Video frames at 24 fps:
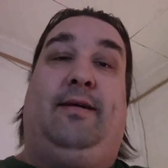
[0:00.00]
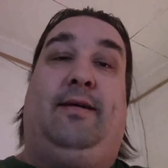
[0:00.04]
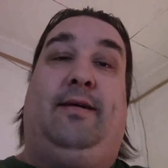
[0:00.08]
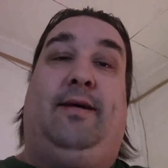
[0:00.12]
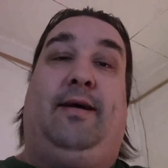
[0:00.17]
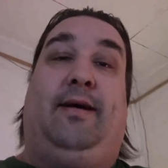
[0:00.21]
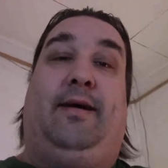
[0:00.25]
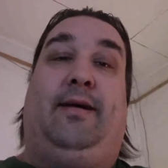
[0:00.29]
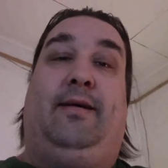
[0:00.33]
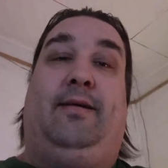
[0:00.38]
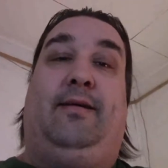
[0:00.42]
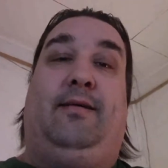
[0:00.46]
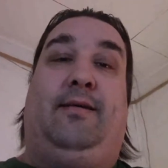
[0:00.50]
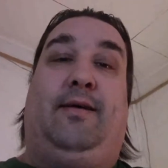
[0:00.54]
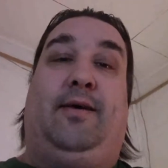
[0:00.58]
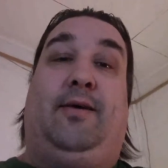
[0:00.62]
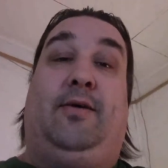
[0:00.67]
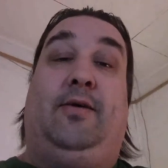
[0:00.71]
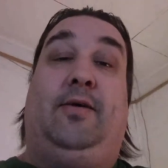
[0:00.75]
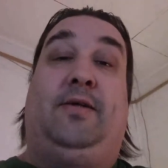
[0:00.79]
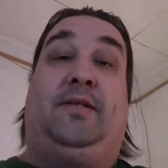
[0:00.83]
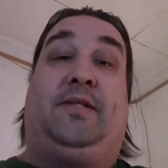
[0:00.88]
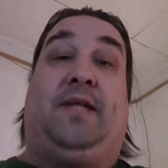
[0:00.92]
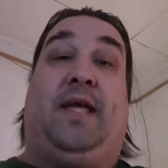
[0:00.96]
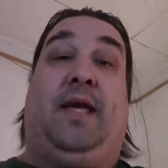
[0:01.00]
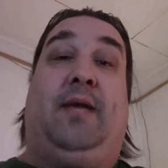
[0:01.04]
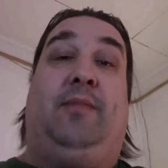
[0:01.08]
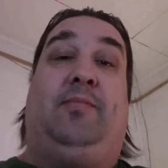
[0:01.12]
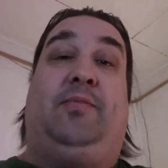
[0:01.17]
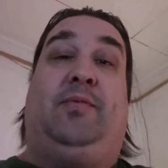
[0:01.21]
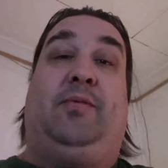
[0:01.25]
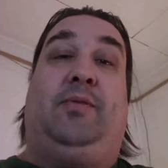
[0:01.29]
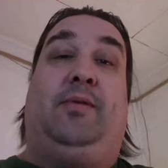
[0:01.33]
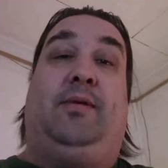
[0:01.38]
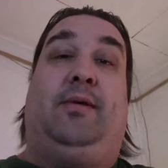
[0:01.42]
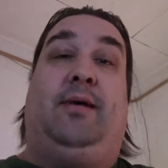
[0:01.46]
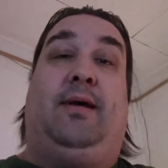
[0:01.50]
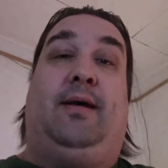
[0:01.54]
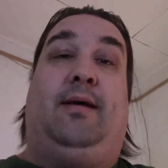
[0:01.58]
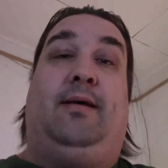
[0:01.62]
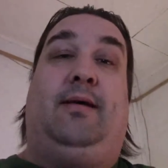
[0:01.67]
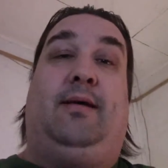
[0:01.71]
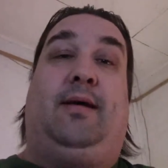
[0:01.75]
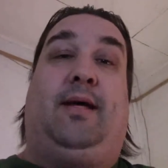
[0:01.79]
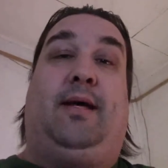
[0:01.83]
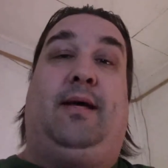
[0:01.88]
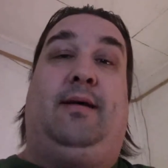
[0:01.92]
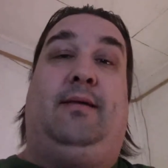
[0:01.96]
And, you know, it's keep it,
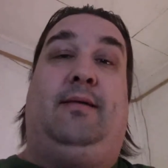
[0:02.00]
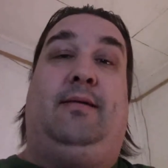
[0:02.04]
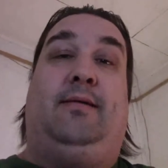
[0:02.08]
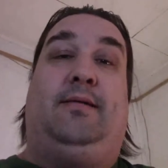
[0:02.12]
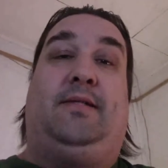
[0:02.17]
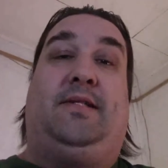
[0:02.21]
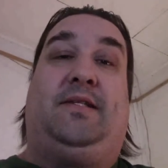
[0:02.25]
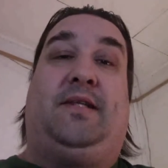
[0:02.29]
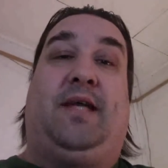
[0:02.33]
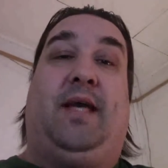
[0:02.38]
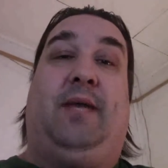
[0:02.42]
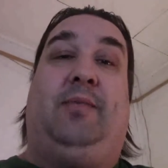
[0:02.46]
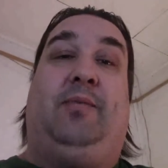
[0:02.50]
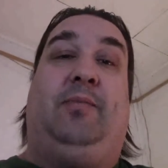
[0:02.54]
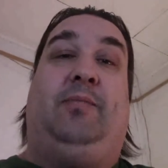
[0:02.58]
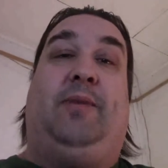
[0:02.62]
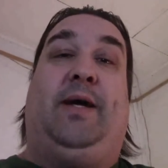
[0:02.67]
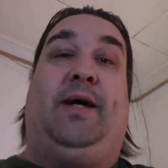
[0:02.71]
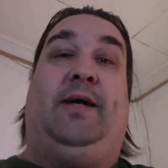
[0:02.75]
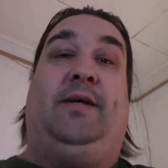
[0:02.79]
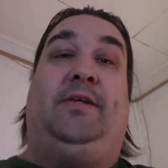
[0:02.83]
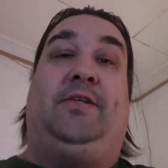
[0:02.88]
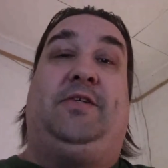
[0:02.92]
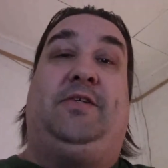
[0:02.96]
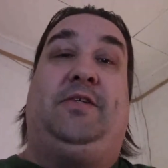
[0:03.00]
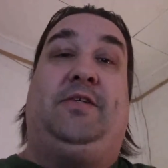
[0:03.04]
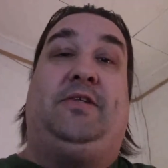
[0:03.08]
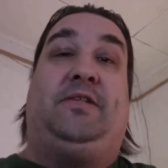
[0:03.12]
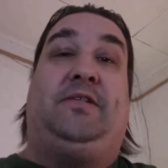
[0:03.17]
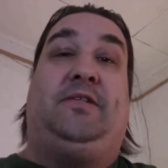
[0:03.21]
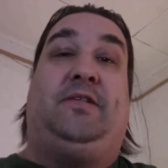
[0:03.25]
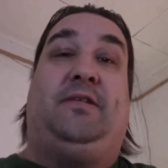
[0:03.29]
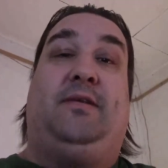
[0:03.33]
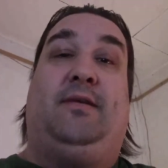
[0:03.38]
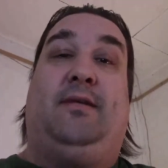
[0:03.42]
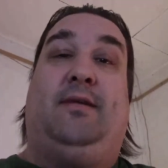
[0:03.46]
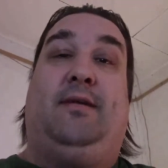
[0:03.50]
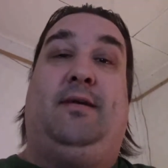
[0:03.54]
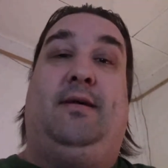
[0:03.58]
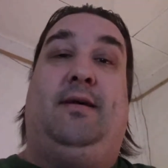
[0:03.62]
it, it's keeping my interest,